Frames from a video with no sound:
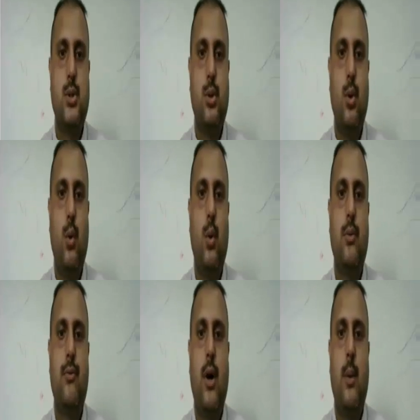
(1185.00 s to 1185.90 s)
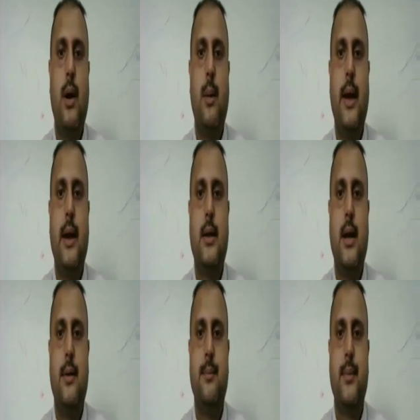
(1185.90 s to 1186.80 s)
loan from
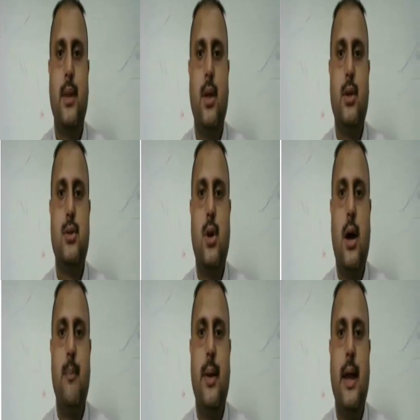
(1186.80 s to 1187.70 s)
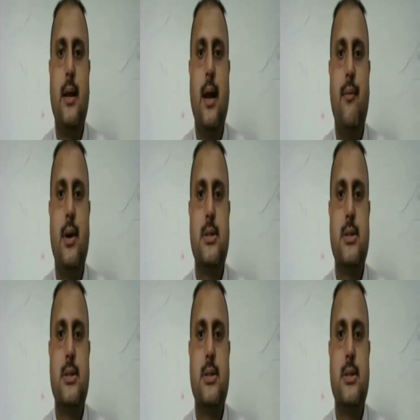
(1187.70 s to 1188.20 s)
America. So America was